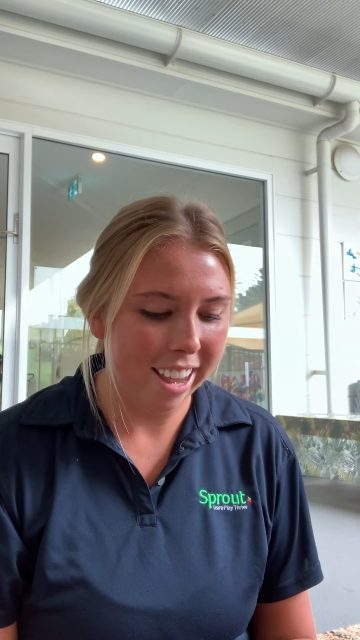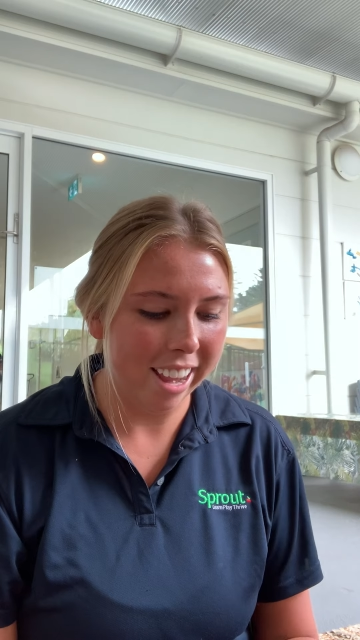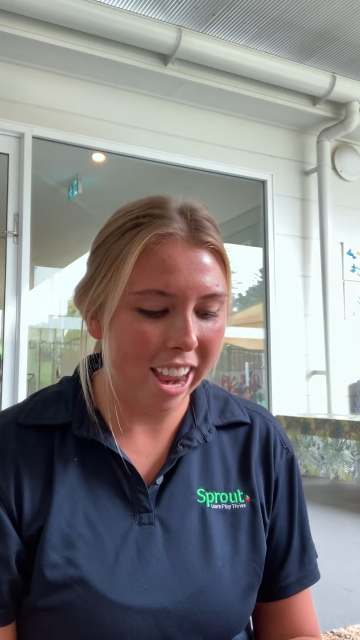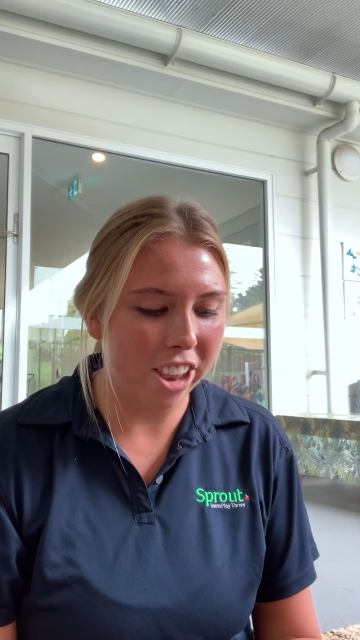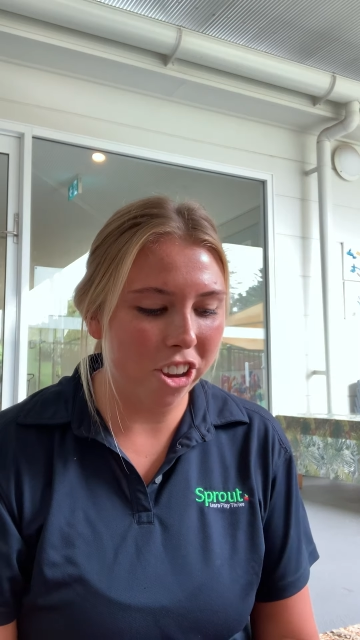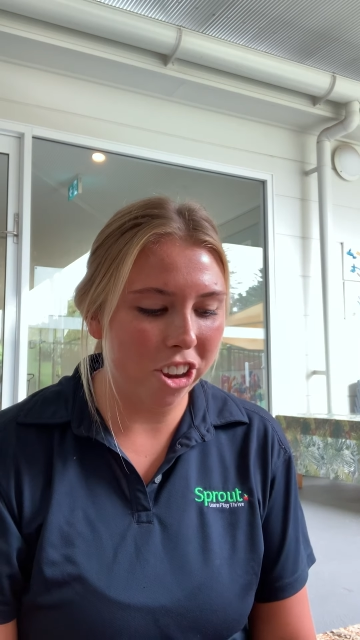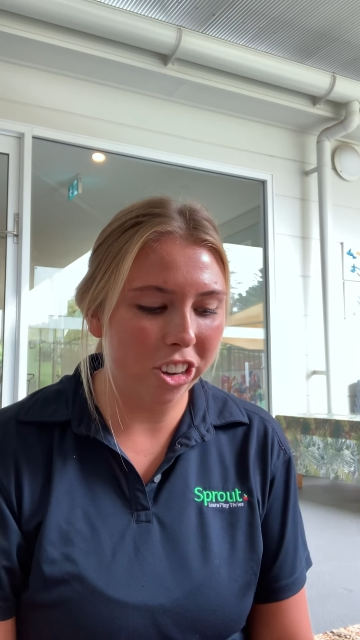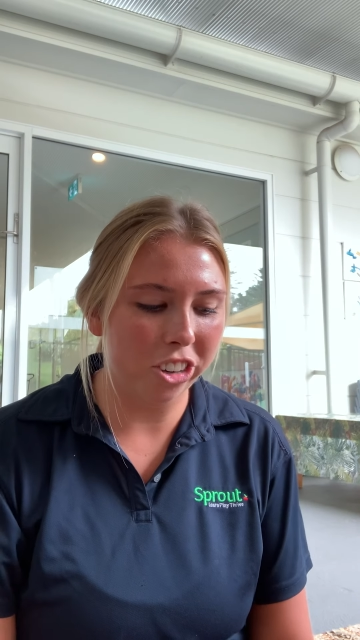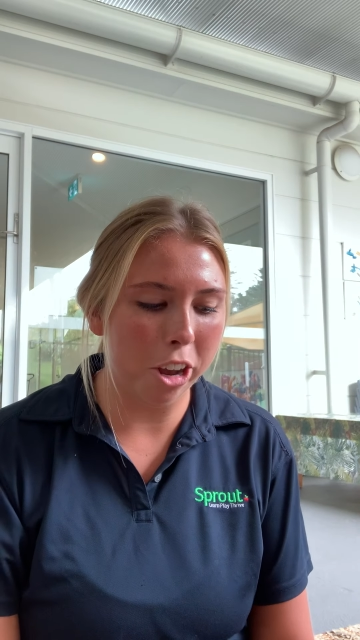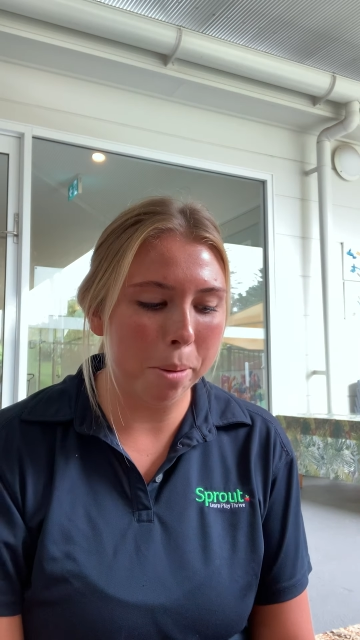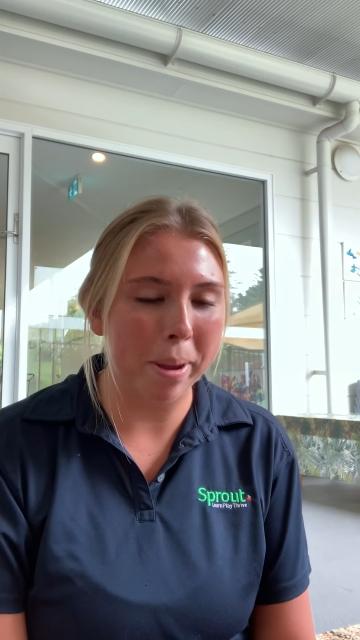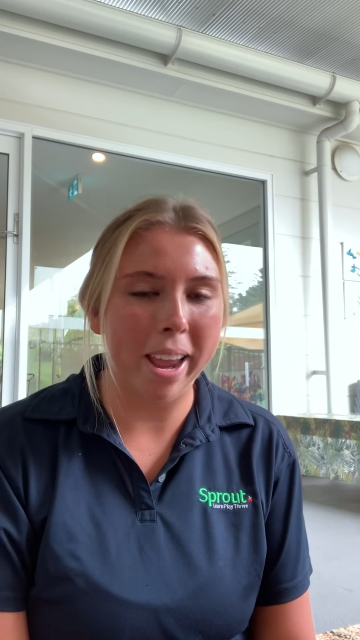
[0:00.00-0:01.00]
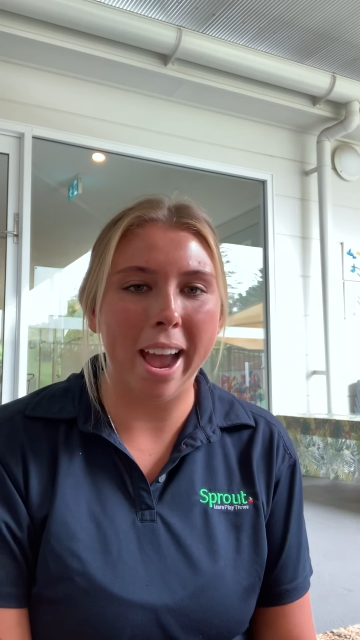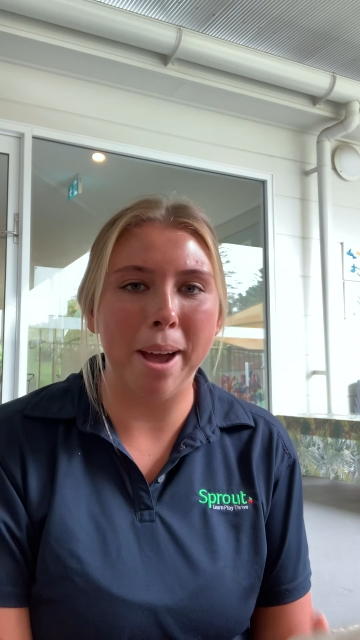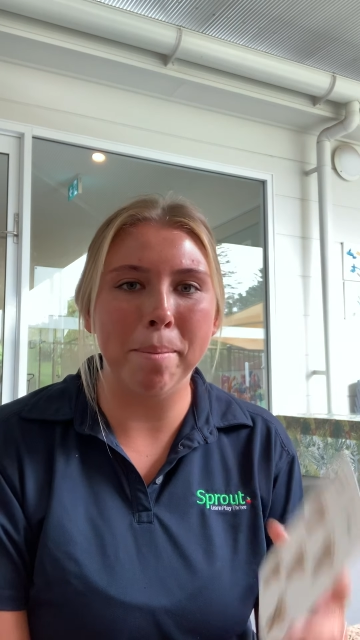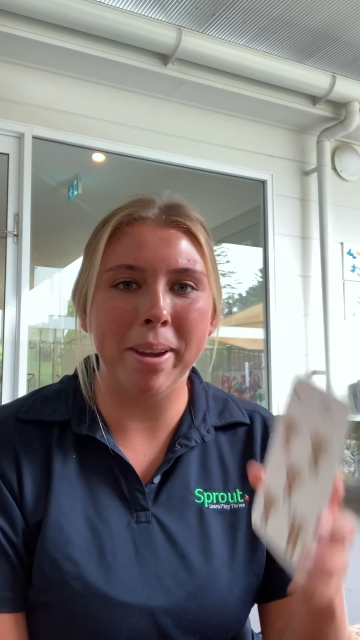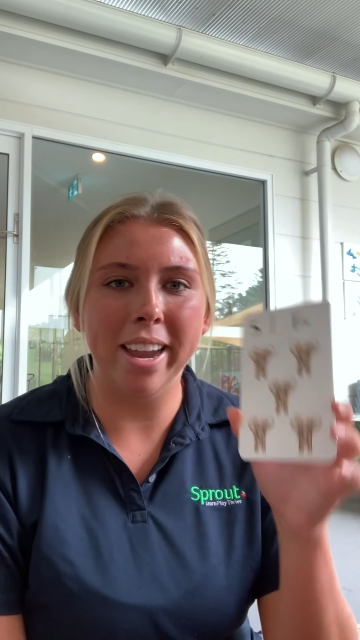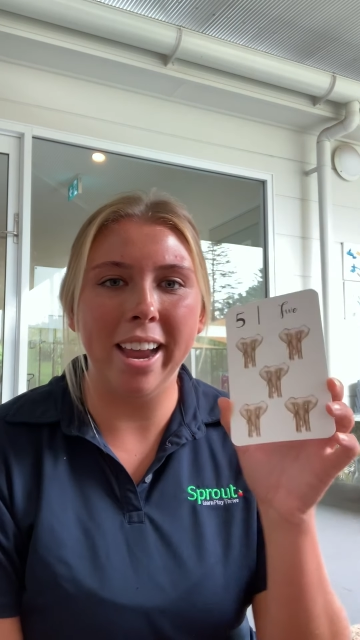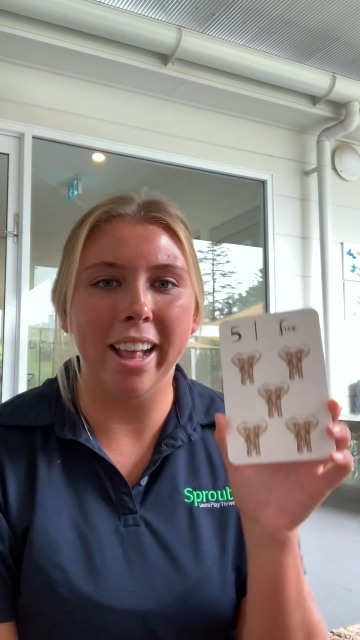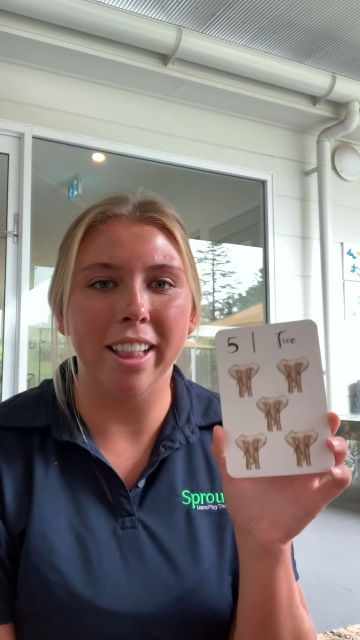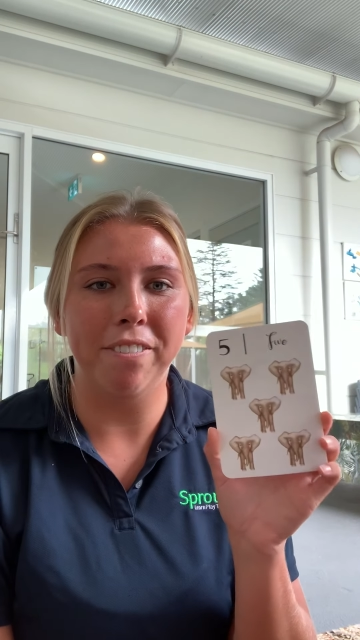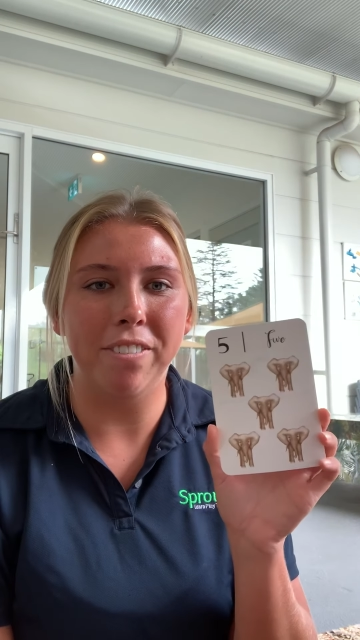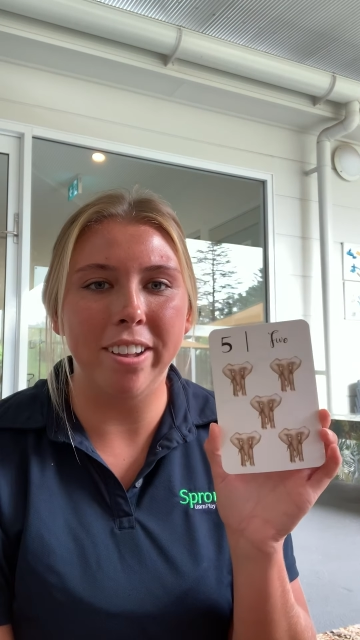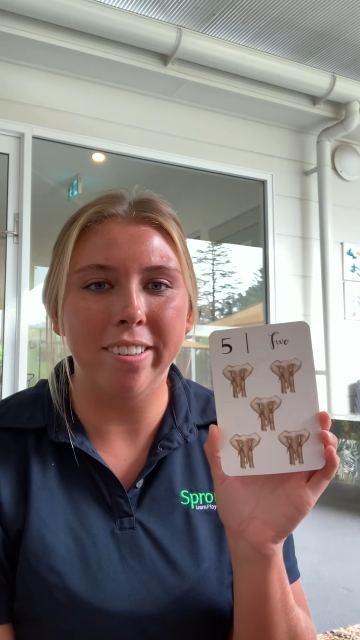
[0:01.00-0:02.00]
Can you tell me how many
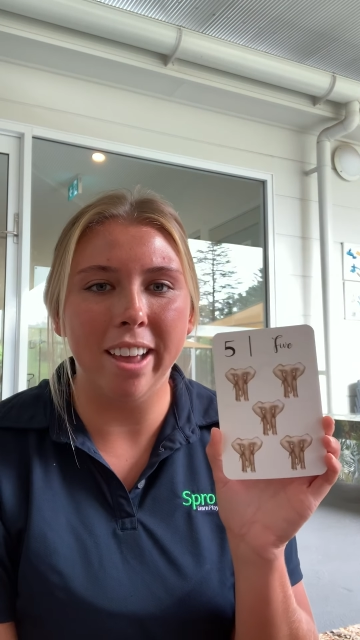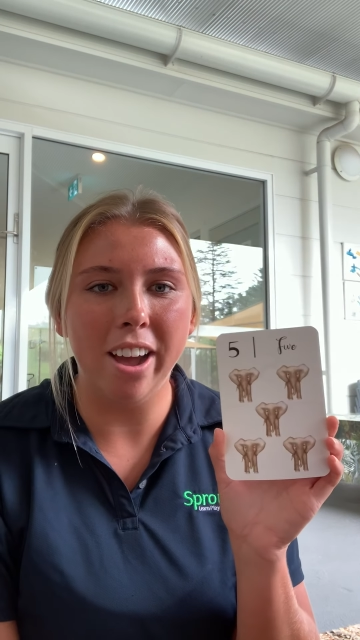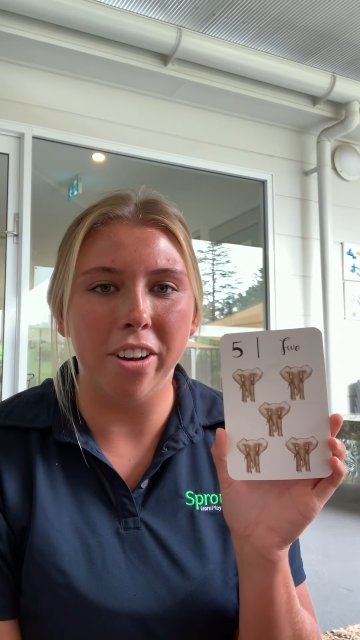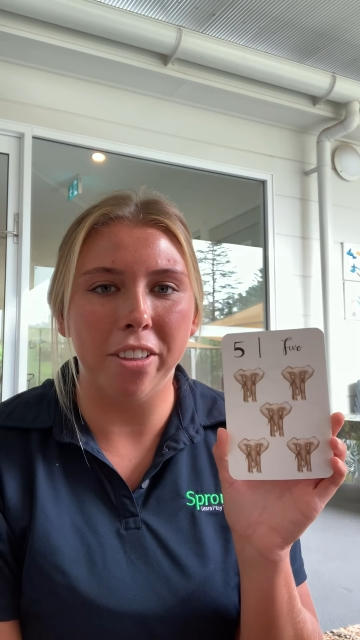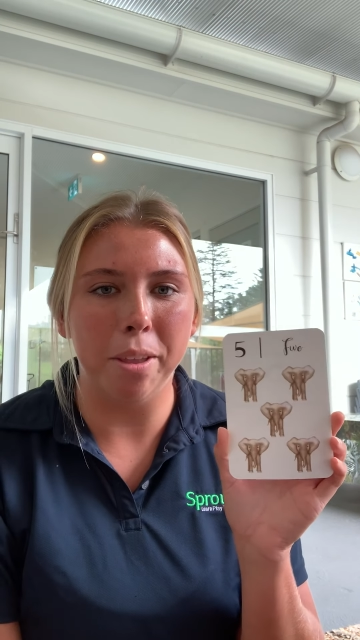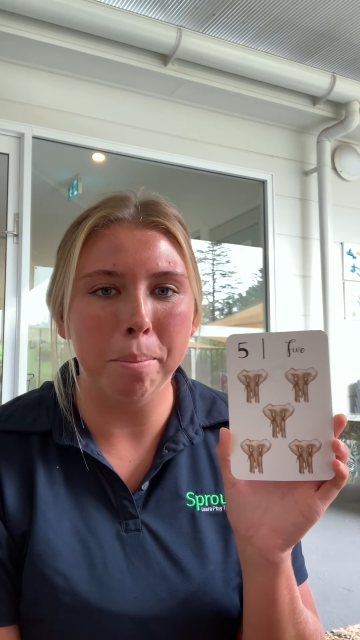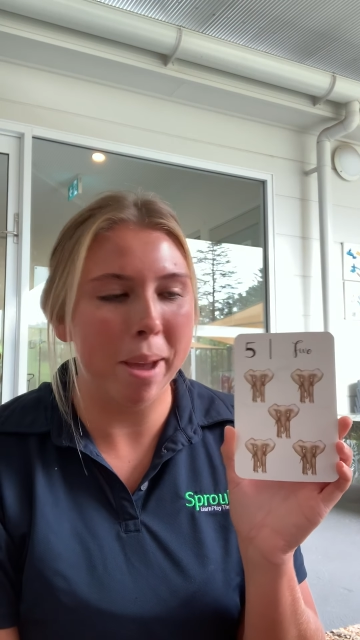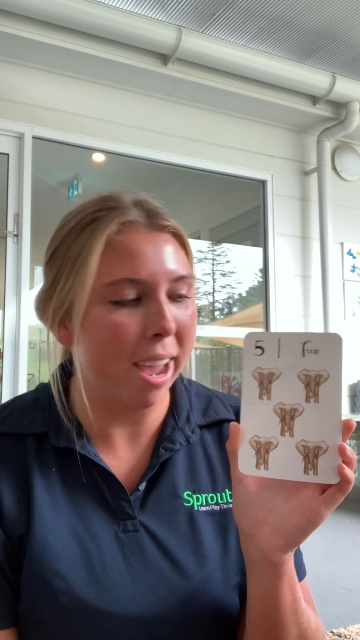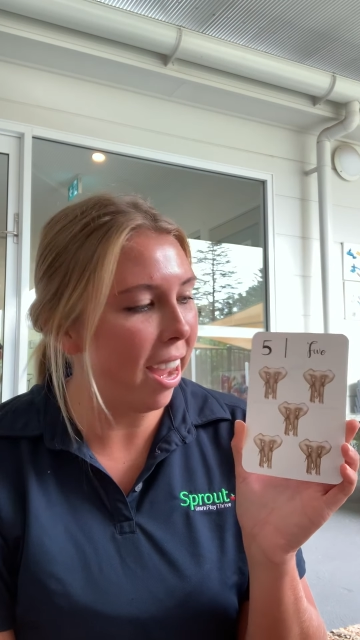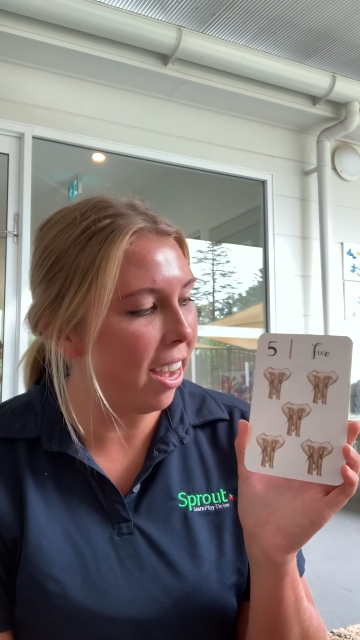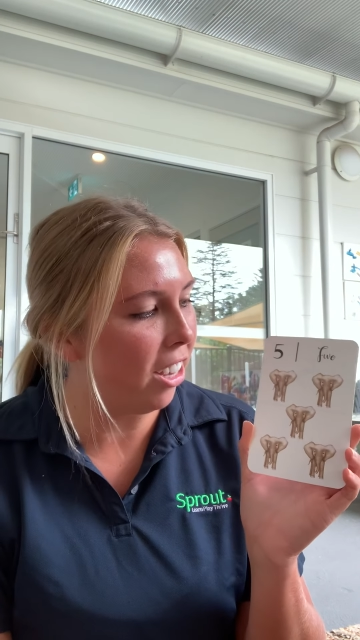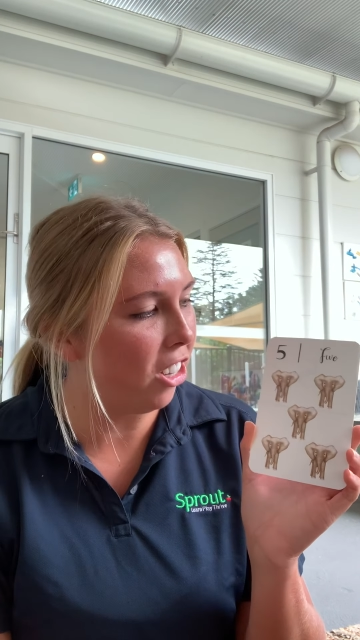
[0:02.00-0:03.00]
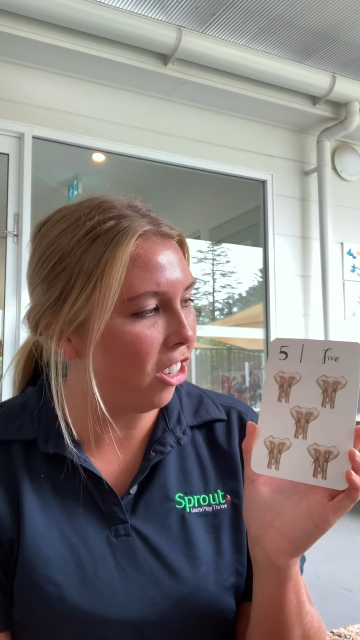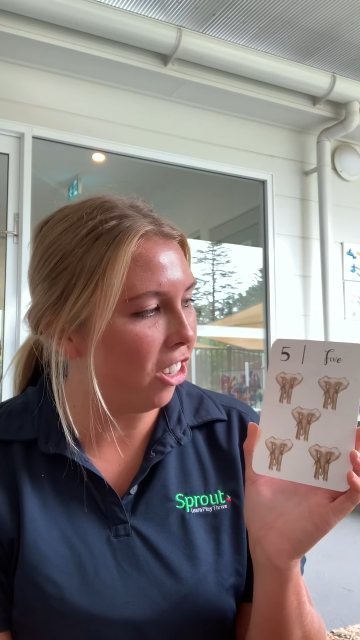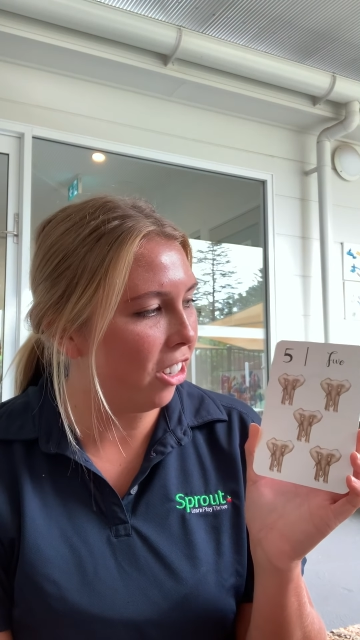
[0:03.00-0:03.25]
elephants are on the page?